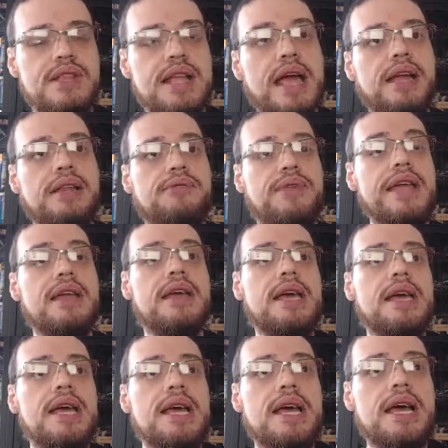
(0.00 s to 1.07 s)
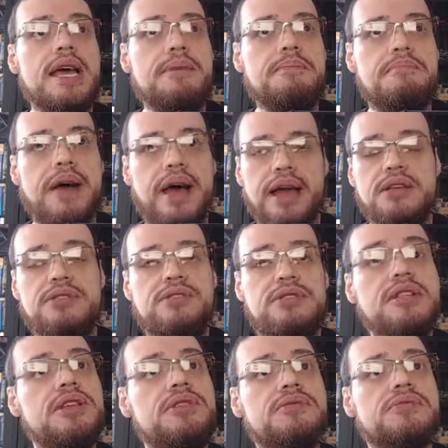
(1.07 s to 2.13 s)
Anyway, back to
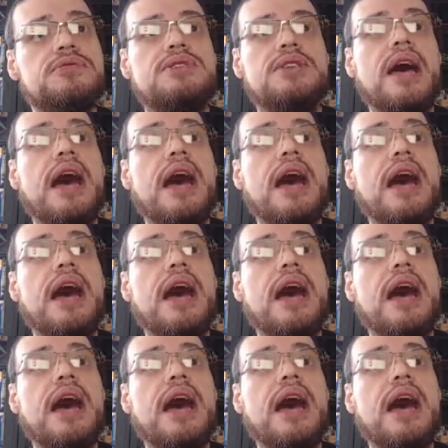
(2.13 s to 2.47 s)
the news.